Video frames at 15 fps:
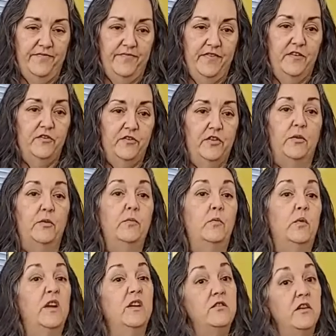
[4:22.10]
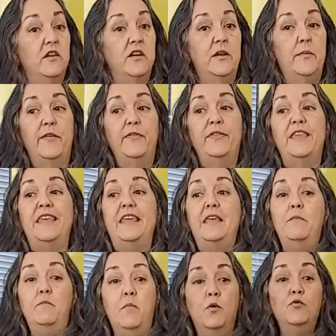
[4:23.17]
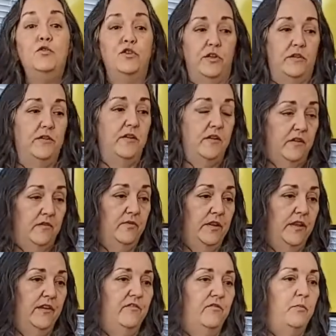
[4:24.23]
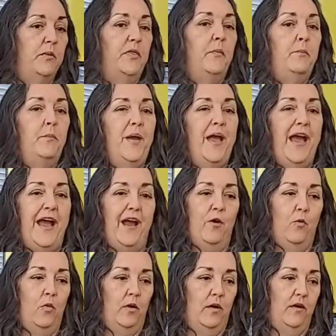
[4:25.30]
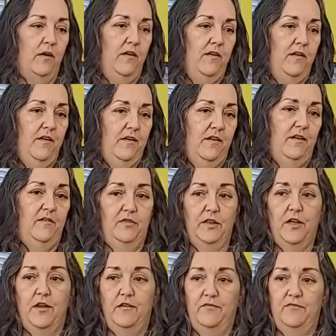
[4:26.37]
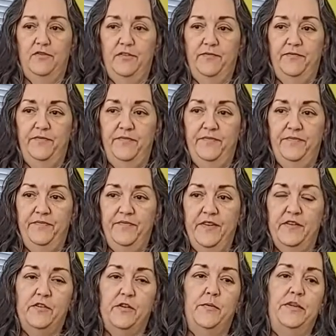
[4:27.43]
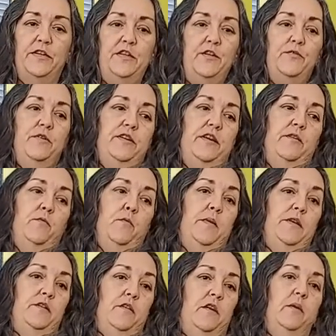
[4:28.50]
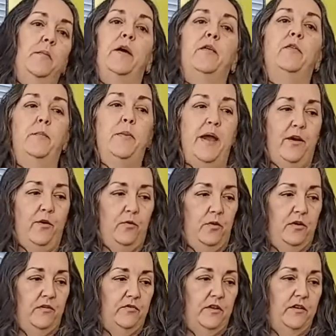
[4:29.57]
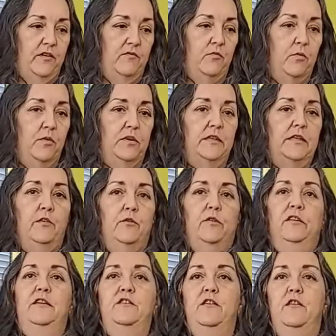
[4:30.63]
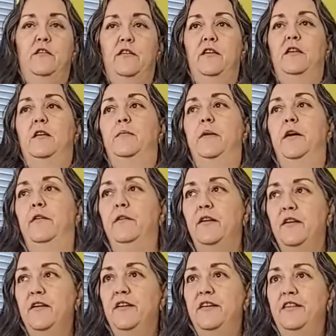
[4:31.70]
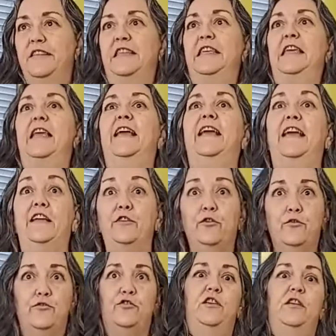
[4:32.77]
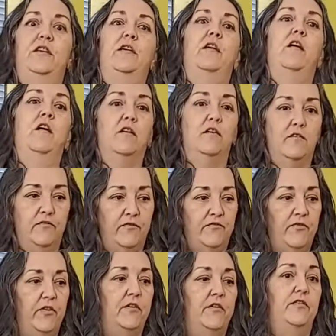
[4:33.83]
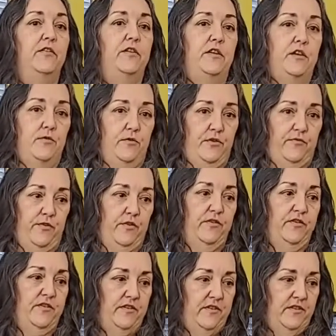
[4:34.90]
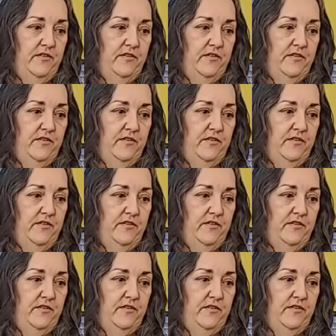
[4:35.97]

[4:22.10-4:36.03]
So we're not talking about the emotion of love, but the power of love. So in Unity, when we talk about the power of love, we're literally talking about the energy of the universe